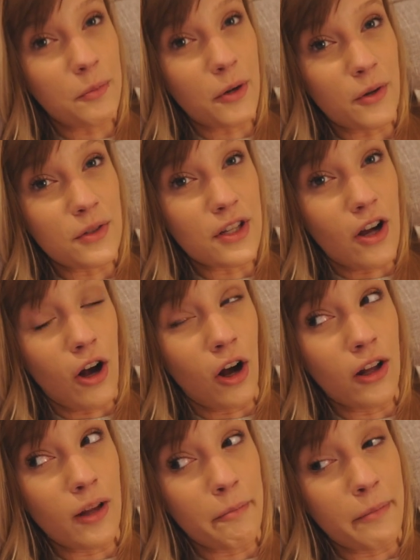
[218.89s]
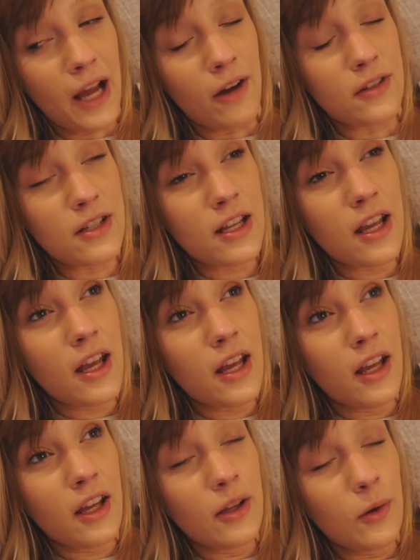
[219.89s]
a post all about
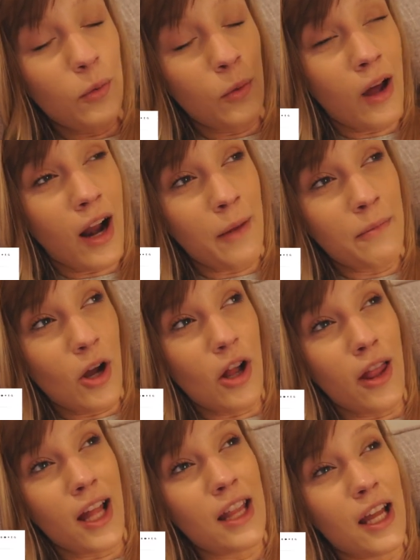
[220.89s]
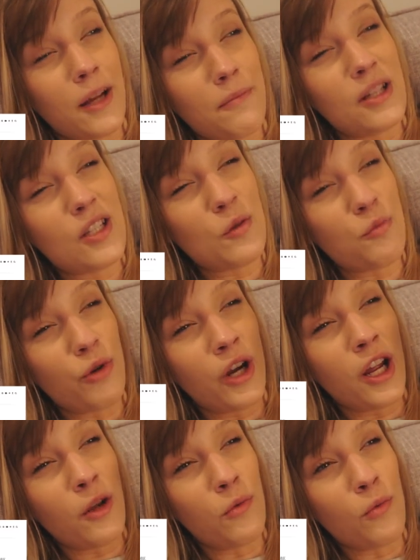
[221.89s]
what I'm calling like my
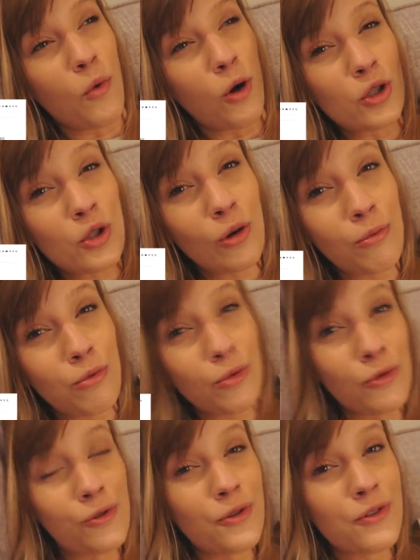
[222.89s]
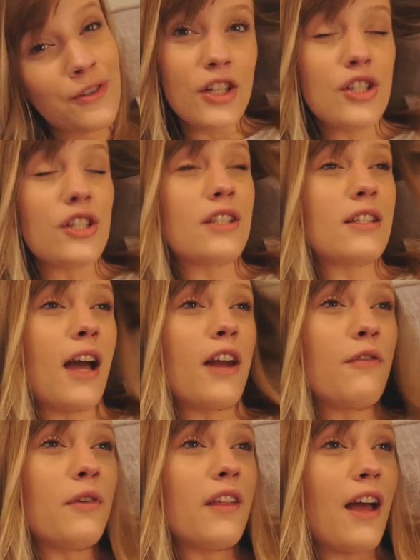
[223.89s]
spring wardrobe rules. Just kind
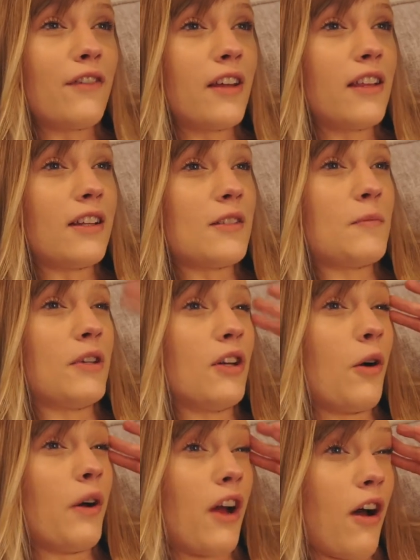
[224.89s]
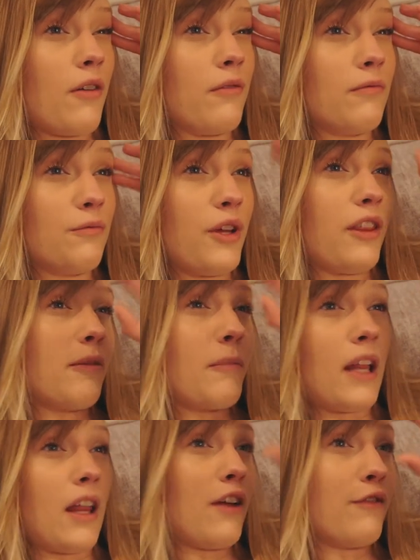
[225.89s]
of with everything that's been going on with
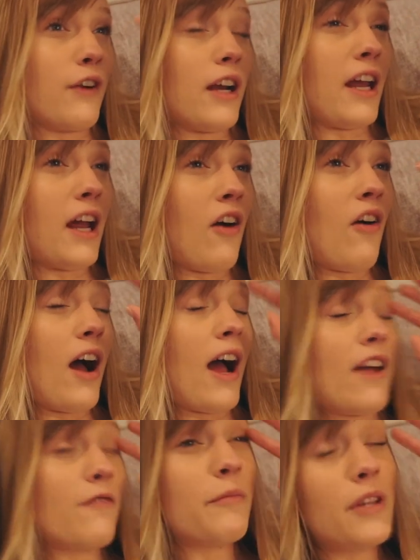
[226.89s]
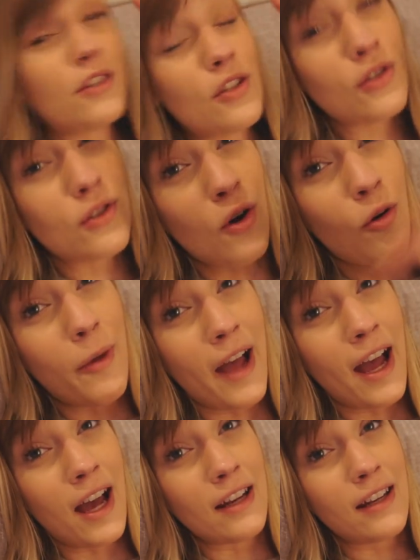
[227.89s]
my life right now, I've been so
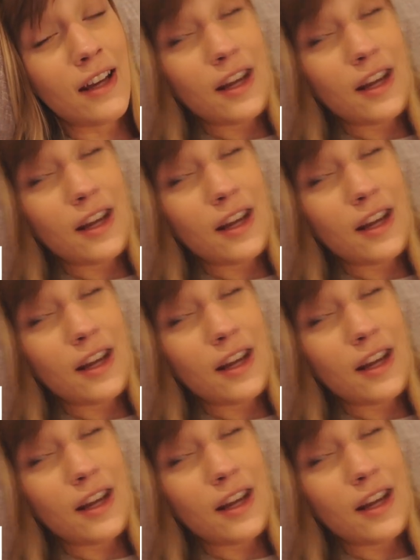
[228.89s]
bad